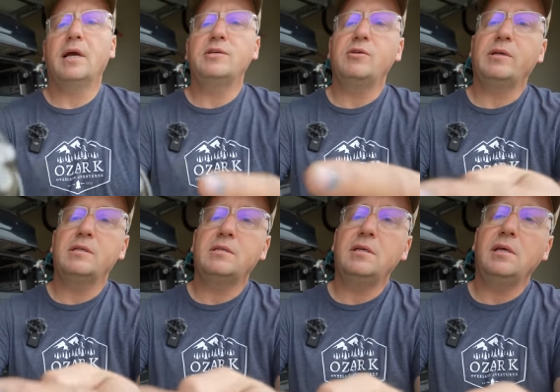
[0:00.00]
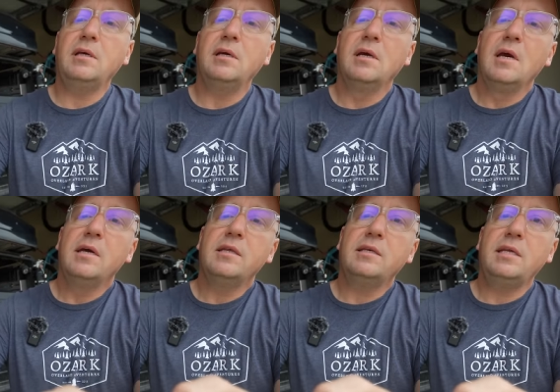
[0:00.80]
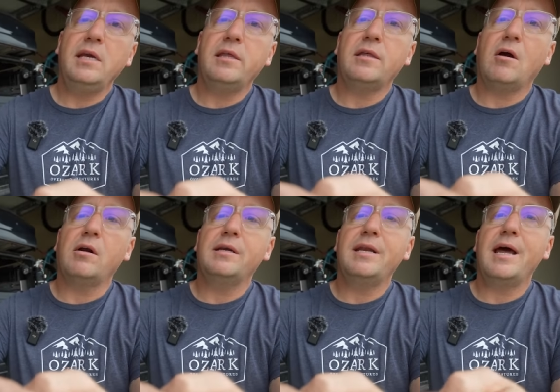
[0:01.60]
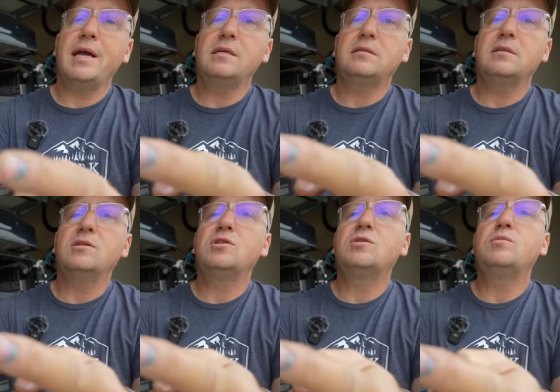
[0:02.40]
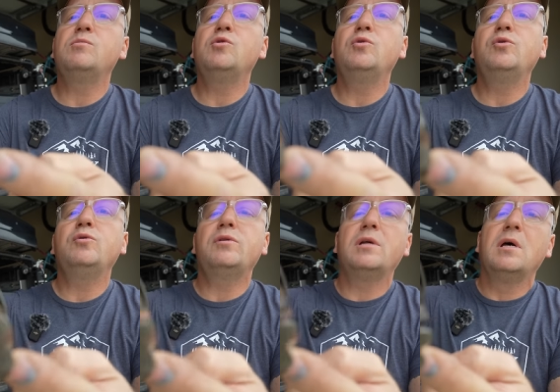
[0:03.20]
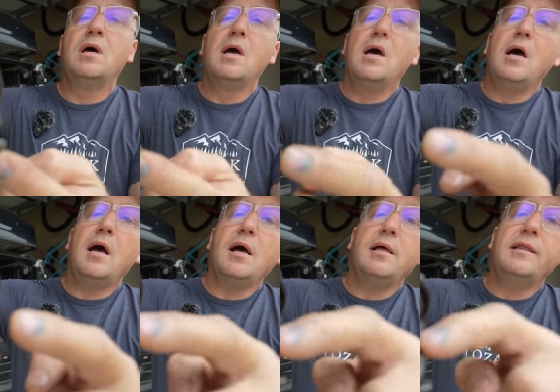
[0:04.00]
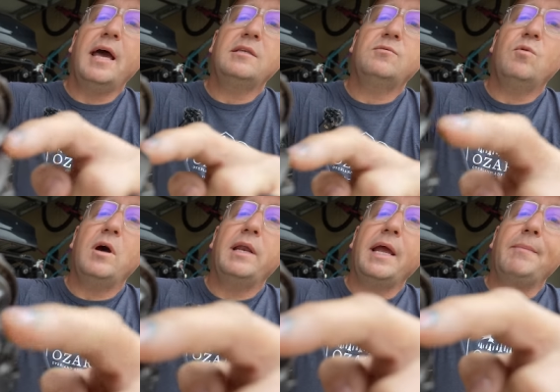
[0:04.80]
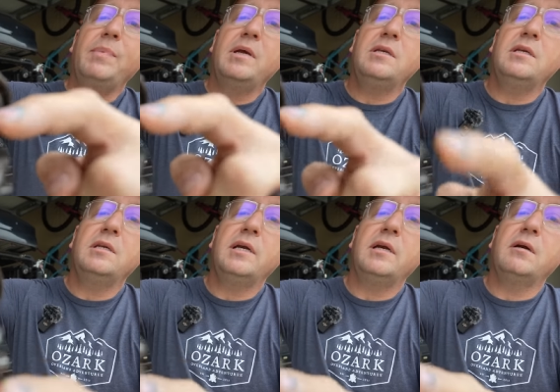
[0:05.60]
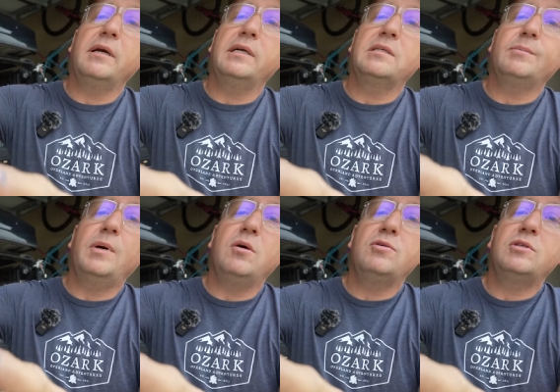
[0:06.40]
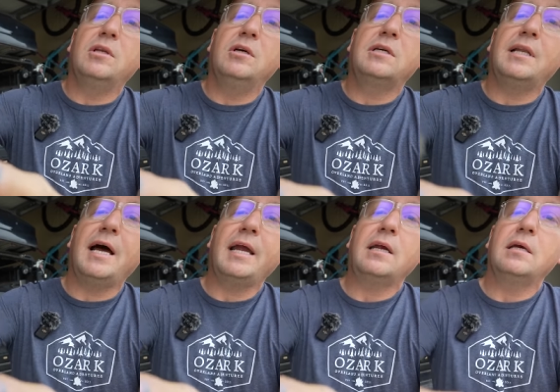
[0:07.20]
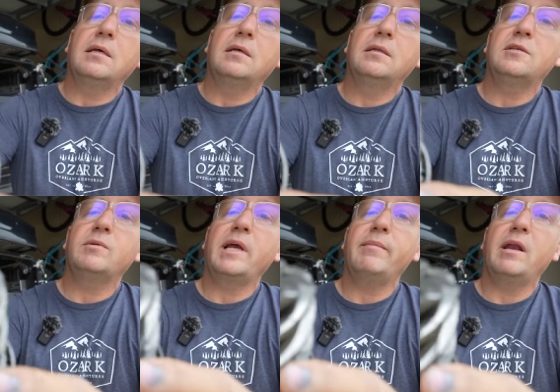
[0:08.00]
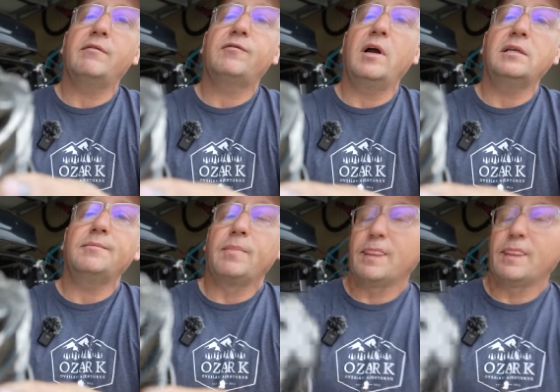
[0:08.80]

As you can see, the teeth are nice and smooth. That's what a pinion gear is supposed to look like. This one came out of the front.